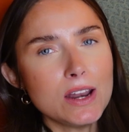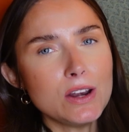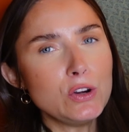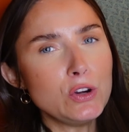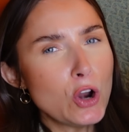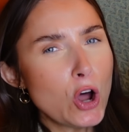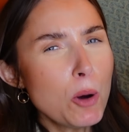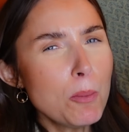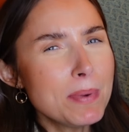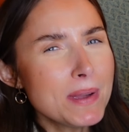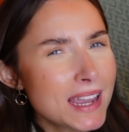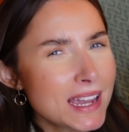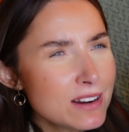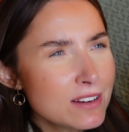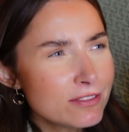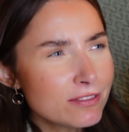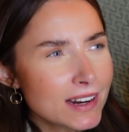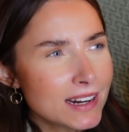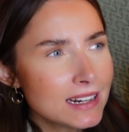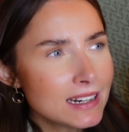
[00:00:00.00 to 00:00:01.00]
not
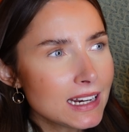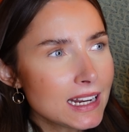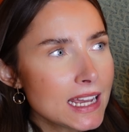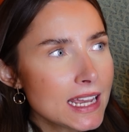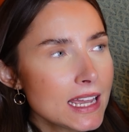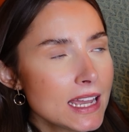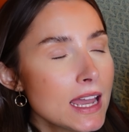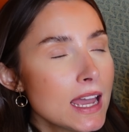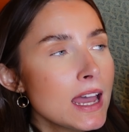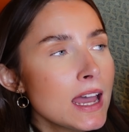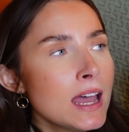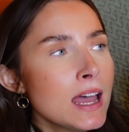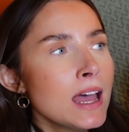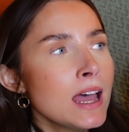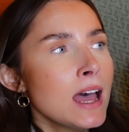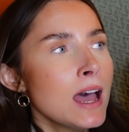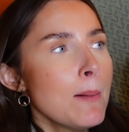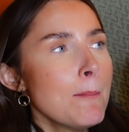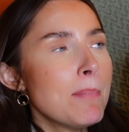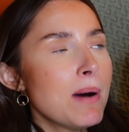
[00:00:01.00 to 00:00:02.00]
beginner-friendly,
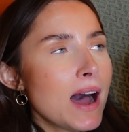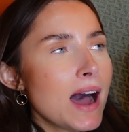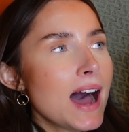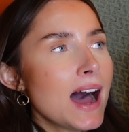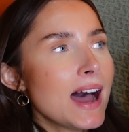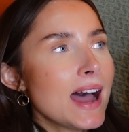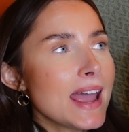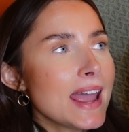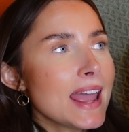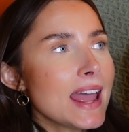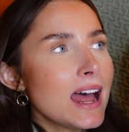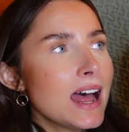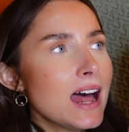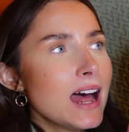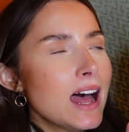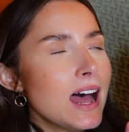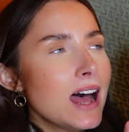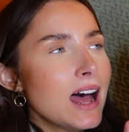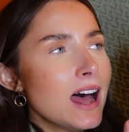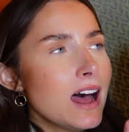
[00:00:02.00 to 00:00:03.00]
but I
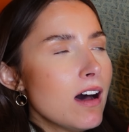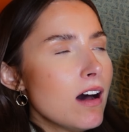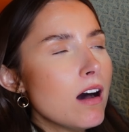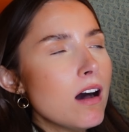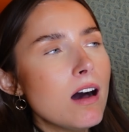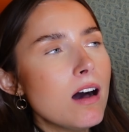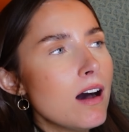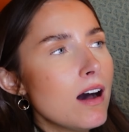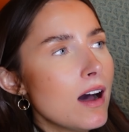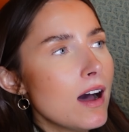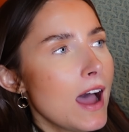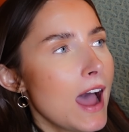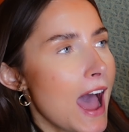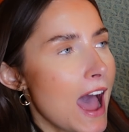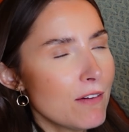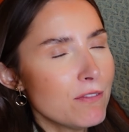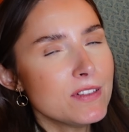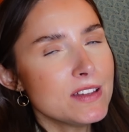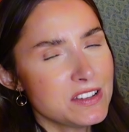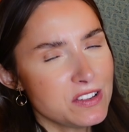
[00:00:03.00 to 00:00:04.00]

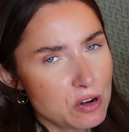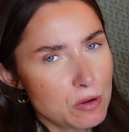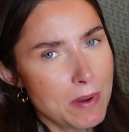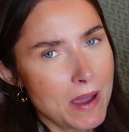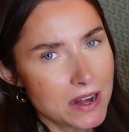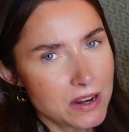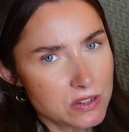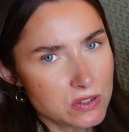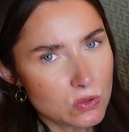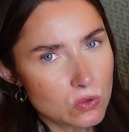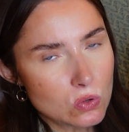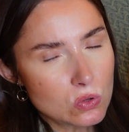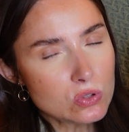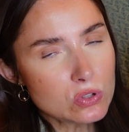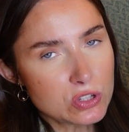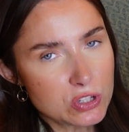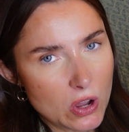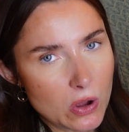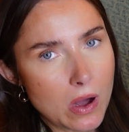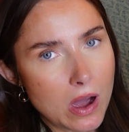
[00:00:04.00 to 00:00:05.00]
have this on a pedestal
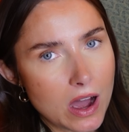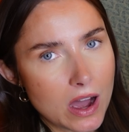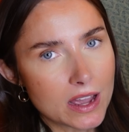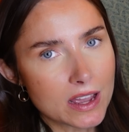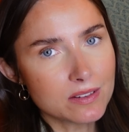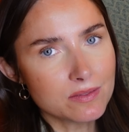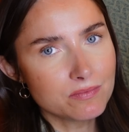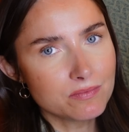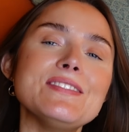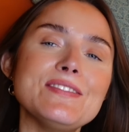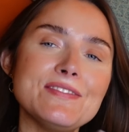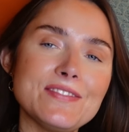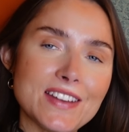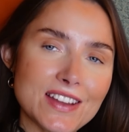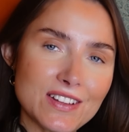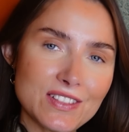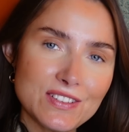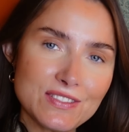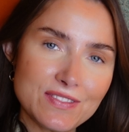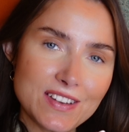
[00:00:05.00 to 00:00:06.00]
so high.
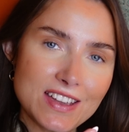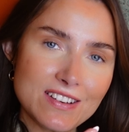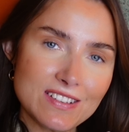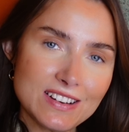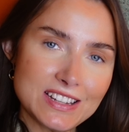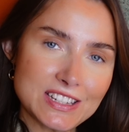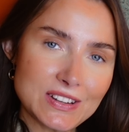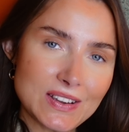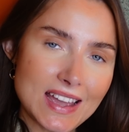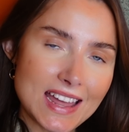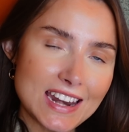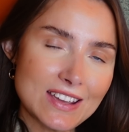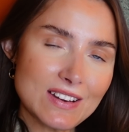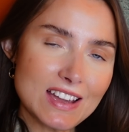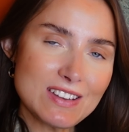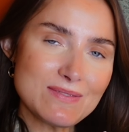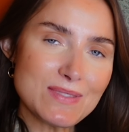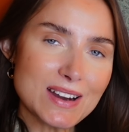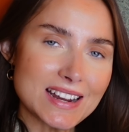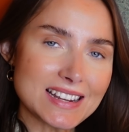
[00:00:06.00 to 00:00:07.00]
Feel the Fear and Do It
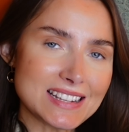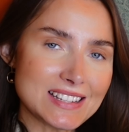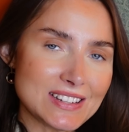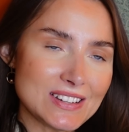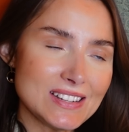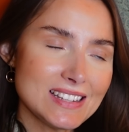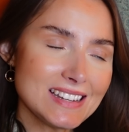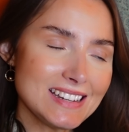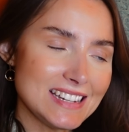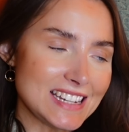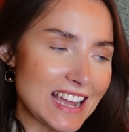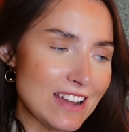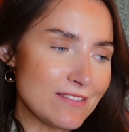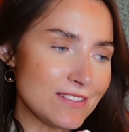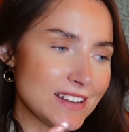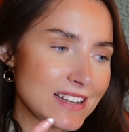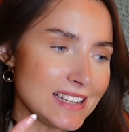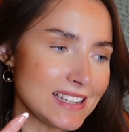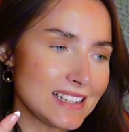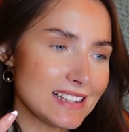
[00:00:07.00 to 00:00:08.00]
Anyway by Susan
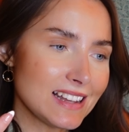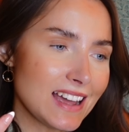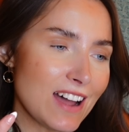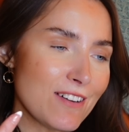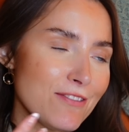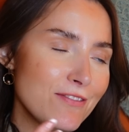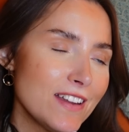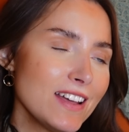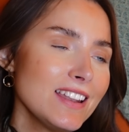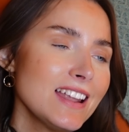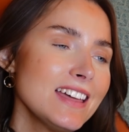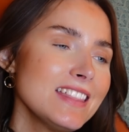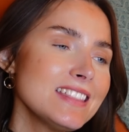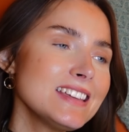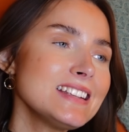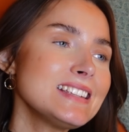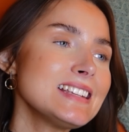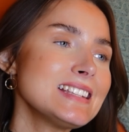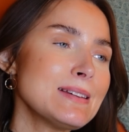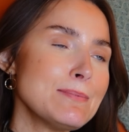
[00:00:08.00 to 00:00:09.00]
Jeffers. I feel like
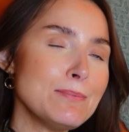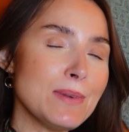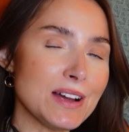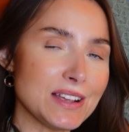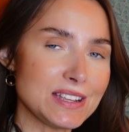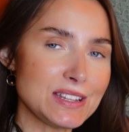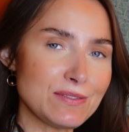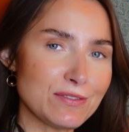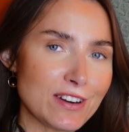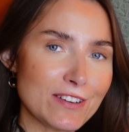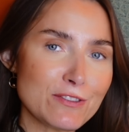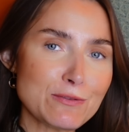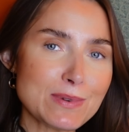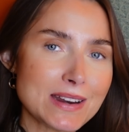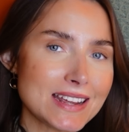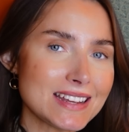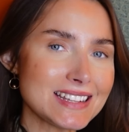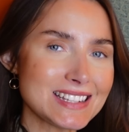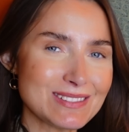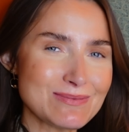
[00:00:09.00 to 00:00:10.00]
this is a must for
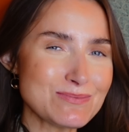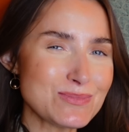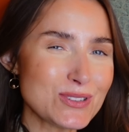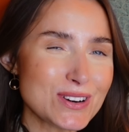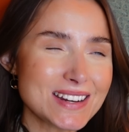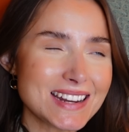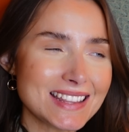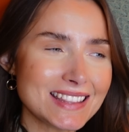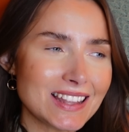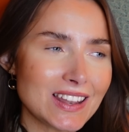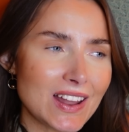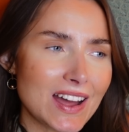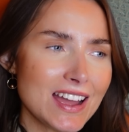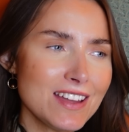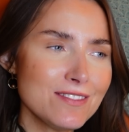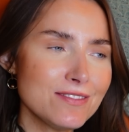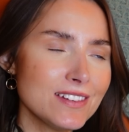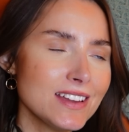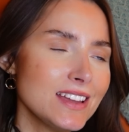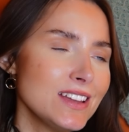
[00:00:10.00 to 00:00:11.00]
everybody at some point in their
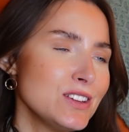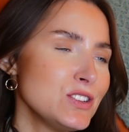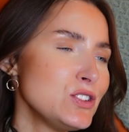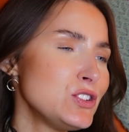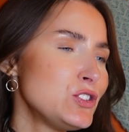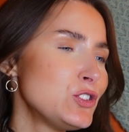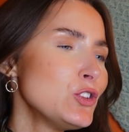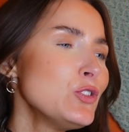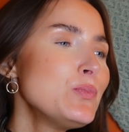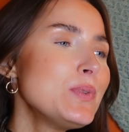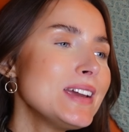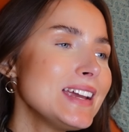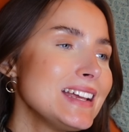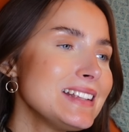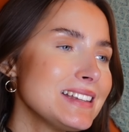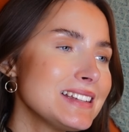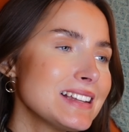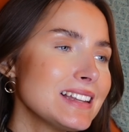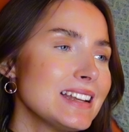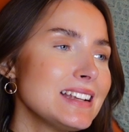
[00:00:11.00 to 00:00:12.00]
life. Super
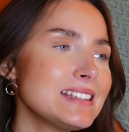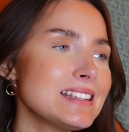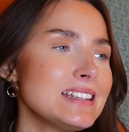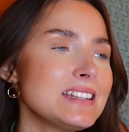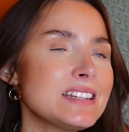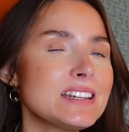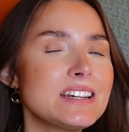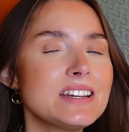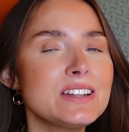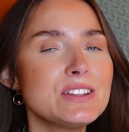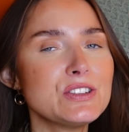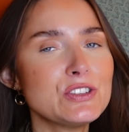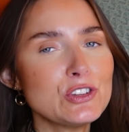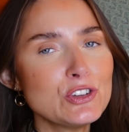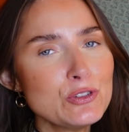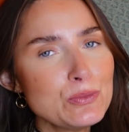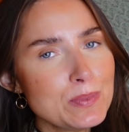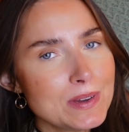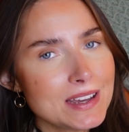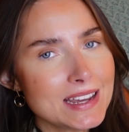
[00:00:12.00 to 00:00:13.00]
easy to listen to,
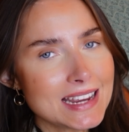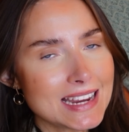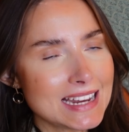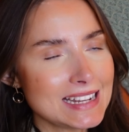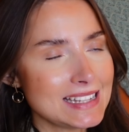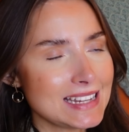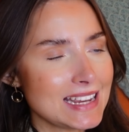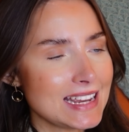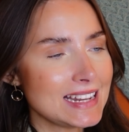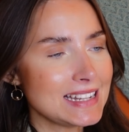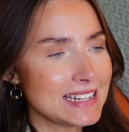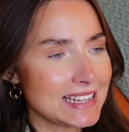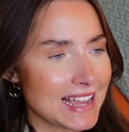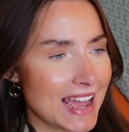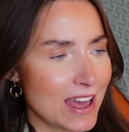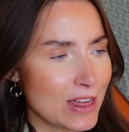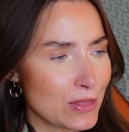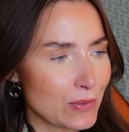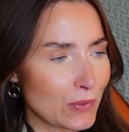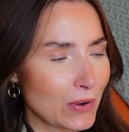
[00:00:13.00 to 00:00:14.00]
super easy to
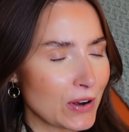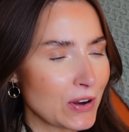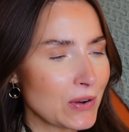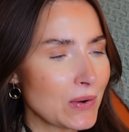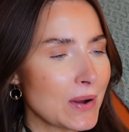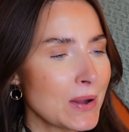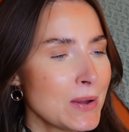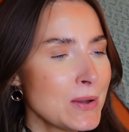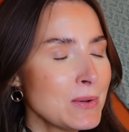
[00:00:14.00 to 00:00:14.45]
get through,